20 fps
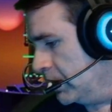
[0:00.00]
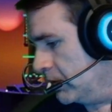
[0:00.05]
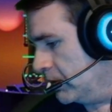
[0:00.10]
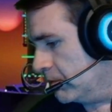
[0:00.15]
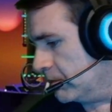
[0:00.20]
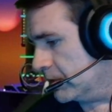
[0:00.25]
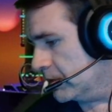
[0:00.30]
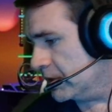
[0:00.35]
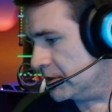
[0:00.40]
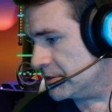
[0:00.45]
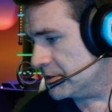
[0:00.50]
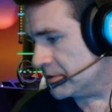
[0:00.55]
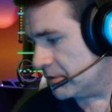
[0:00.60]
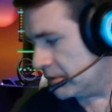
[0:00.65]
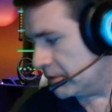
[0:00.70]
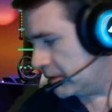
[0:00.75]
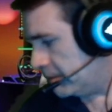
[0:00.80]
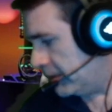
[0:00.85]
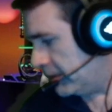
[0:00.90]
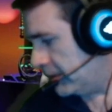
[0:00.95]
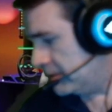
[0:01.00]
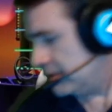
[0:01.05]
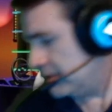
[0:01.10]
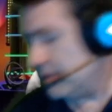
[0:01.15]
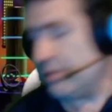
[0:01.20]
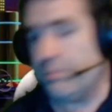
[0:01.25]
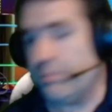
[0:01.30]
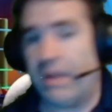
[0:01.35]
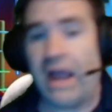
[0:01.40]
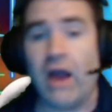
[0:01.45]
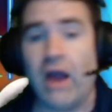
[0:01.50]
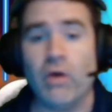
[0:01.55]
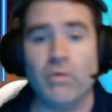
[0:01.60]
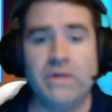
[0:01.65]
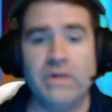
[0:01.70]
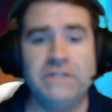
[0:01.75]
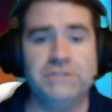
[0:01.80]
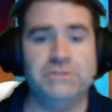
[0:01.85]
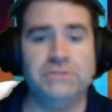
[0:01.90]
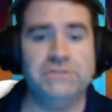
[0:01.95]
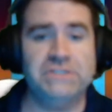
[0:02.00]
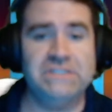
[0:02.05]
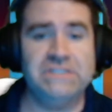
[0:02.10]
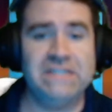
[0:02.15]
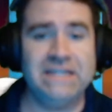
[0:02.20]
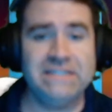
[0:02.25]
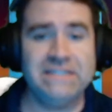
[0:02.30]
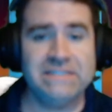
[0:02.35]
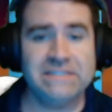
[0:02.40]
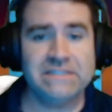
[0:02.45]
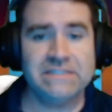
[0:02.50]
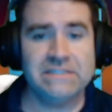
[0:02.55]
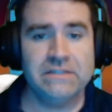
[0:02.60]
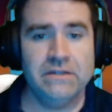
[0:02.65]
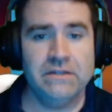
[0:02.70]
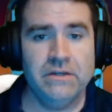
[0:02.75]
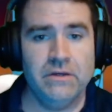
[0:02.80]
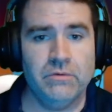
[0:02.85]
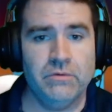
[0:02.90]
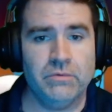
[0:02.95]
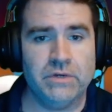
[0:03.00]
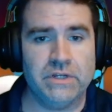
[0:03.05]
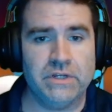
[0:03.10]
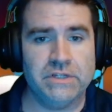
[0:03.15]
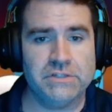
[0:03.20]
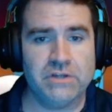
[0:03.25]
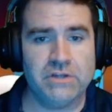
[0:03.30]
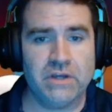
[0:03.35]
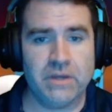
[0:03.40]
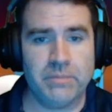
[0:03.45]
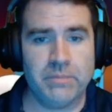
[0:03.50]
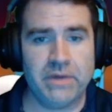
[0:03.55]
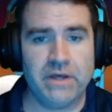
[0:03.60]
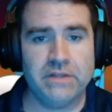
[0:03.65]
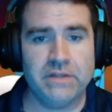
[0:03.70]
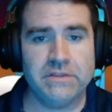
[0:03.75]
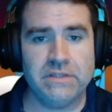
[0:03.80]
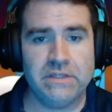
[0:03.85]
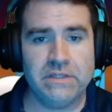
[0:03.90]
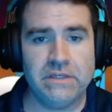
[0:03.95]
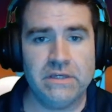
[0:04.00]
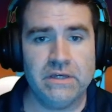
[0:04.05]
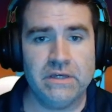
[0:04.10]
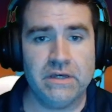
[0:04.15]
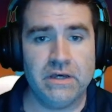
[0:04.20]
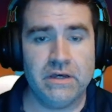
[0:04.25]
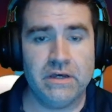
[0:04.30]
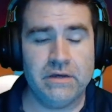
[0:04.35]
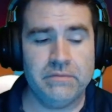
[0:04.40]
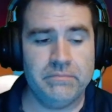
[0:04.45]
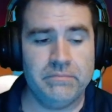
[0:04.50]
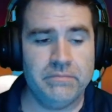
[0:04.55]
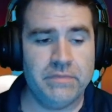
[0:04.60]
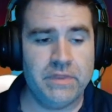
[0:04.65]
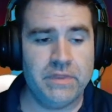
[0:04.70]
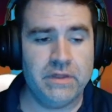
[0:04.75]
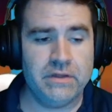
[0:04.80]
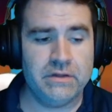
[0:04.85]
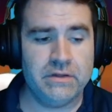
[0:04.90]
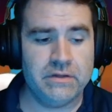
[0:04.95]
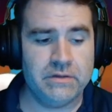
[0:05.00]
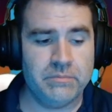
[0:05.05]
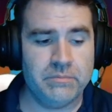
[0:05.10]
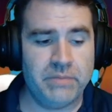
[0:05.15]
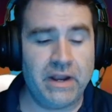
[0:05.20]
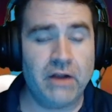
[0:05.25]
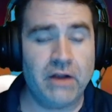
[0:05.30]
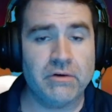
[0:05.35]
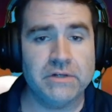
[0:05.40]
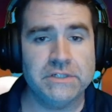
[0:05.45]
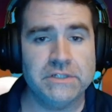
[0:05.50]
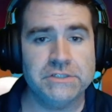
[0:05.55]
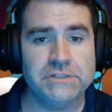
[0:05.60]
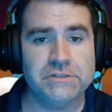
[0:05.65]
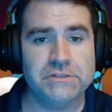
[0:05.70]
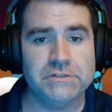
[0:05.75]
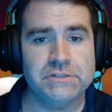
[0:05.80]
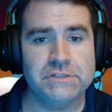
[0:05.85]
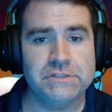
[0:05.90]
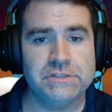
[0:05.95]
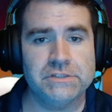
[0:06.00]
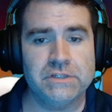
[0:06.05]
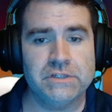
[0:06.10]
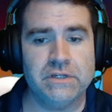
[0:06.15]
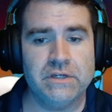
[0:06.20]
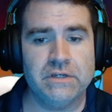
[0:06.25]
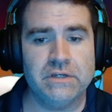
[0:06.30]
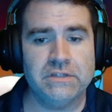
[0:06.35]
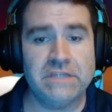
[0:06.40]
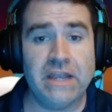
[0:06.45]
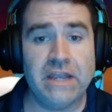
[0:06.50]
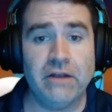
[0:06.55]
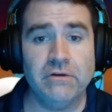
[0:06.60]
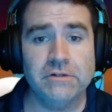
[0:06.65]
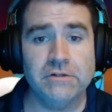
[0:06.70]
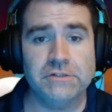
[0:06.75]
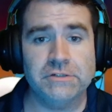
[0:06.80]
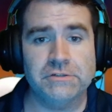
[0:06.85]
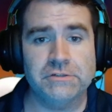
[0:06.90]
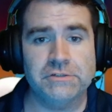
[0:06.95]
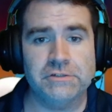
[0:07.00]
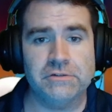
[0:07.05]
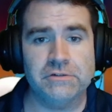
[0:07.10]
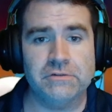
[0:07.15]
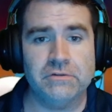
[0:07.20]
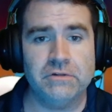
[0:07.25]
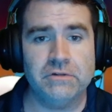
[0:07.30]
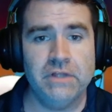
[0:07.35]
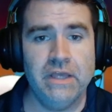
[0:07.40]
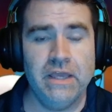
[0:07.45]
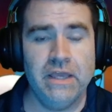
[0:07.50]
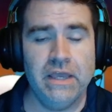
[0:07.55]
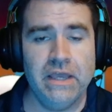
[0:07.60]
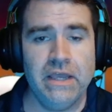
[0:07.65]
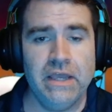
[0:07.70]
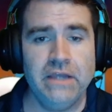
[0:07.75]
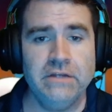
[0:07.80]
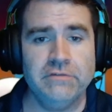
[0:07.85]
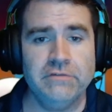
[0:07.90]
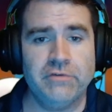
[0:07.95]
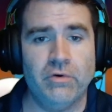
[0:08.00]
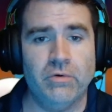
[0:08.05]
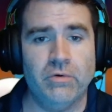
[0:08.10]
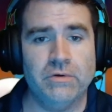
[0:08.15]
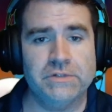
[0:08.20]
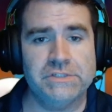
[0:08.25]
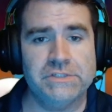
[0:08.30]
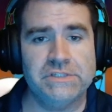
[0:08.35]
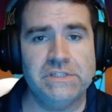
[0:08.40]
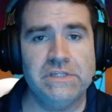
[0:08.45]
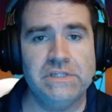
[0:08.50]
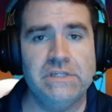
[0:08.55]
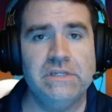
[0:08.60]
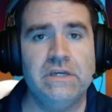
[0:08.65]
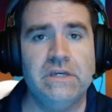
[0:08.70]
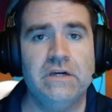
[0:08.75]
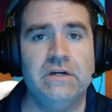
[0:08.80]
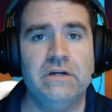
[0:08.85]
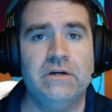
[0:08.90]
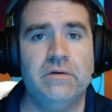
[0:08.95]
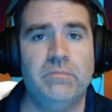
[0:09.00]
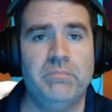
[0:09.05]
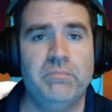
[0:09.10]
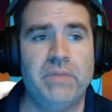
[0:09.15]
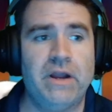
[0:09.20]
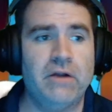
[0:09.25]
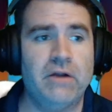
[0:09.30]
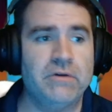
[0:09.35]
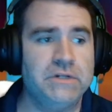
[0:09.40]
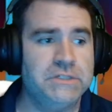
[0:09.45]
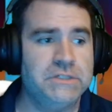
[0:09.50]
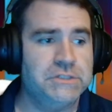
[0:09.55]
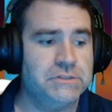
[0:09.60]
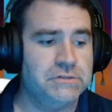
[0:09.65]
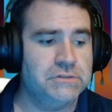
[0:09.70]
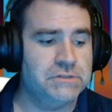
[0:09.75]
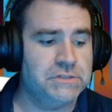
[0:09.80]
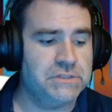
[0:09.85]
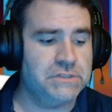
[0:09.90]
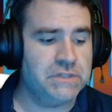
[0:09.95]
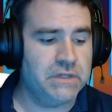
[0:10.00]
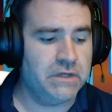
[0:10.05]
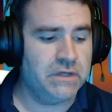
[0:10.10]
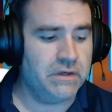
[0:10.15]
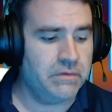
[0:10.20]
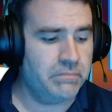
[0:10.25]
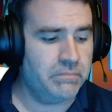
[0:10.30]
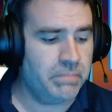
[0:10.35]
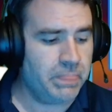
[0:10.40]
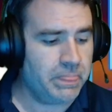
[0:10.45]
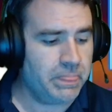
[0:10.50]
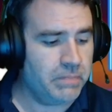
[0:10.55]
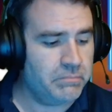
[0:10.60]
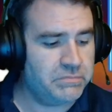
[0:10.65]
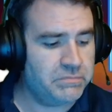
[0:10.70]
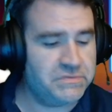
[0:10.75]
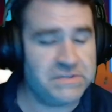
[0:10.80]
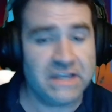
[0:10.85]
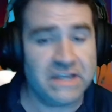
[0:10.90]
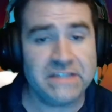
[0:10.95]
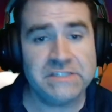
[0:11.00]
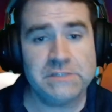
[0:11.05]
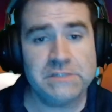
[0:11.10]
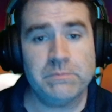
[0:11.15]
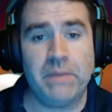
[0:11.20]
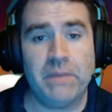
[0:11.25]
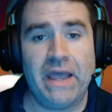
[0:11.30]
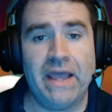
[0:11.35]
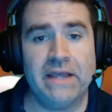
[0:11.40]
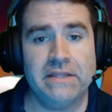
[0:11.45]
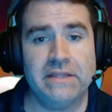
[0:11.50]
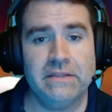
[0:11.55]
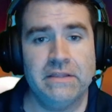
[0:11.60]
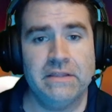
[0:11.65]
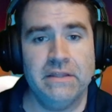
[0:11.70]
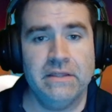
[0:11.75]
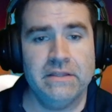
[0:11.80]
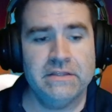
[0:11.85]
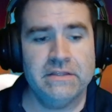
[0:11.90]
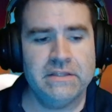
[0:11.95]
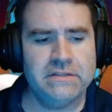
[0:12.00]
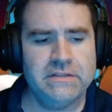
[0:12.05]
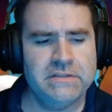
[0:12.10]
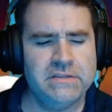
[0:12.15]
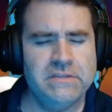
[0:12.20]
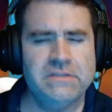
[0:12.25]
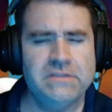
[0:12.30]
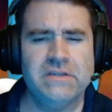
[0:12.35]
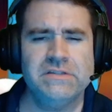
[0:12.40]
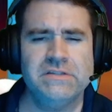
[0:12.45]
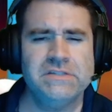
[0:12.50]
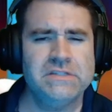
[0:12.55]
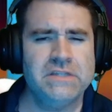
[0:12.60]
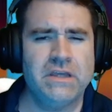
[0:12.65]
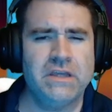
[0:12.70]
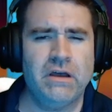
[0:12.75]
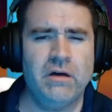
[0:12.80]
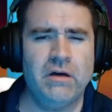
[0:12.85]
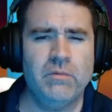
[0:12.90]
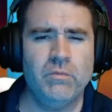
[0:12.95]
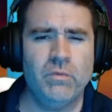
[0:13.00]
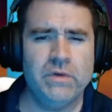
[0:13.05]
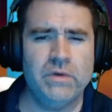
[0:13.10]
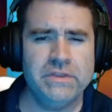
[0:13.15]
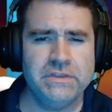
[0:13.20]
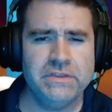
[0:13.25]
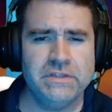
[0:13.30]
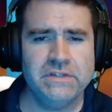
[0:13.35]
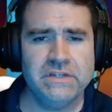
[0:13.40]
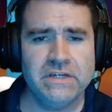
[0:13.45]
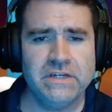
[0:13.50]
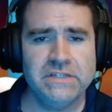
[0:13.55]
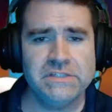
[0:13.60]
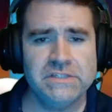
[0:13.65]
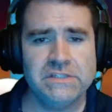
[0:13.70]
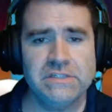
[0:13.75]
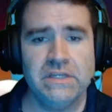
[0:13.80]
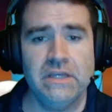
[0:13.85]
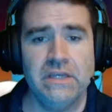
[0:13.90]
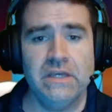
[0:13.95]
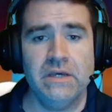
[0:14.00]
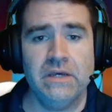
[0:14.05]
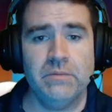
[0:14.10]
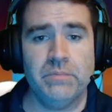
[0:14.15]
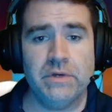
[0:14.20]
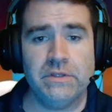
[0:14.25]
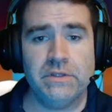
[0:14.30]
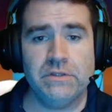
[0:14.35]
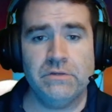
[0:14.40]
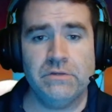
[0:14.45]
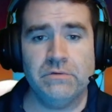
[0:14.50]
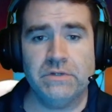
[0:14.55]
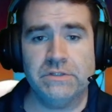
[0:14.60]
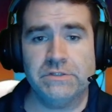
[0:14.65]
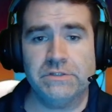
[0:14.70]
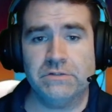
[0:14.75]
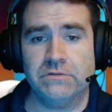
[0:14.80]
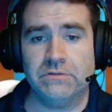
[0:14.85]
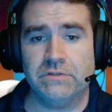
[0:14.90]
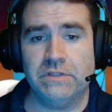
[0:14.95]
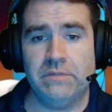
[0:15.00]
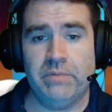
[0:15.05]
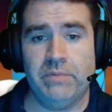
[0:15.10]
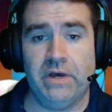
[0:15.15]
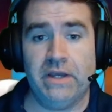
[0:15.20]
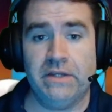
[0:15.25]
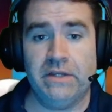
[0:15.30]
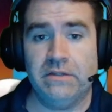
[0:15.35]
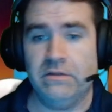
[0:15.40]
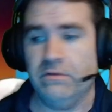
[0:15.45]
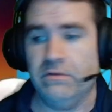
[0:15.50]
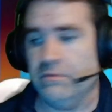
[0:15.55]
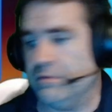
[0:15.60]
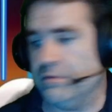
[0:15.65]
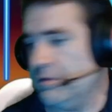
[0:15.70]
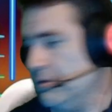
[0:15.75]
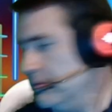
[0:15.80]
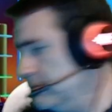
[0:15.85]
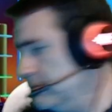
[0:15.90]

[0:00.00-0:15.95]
We're going to talk about the Power Rangers dice. We're going to talk about the Power Rangers character journal, and of course the Power Rangers dice bag that doesn't come with the dice, but you can certainly buy it and use it.